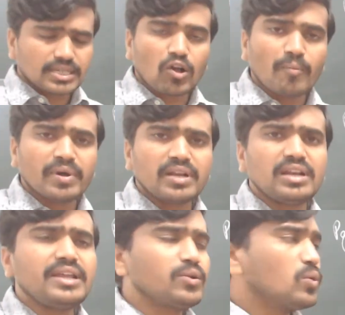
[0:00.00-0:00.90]

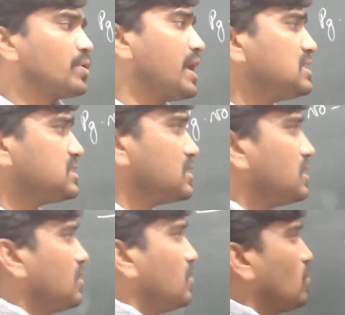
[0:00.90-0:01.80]
commonly known as
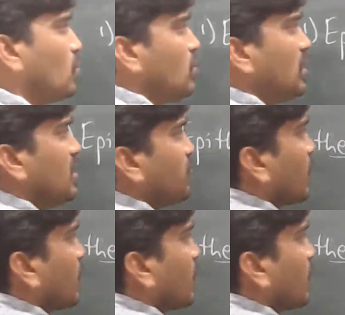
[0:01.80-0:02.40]
only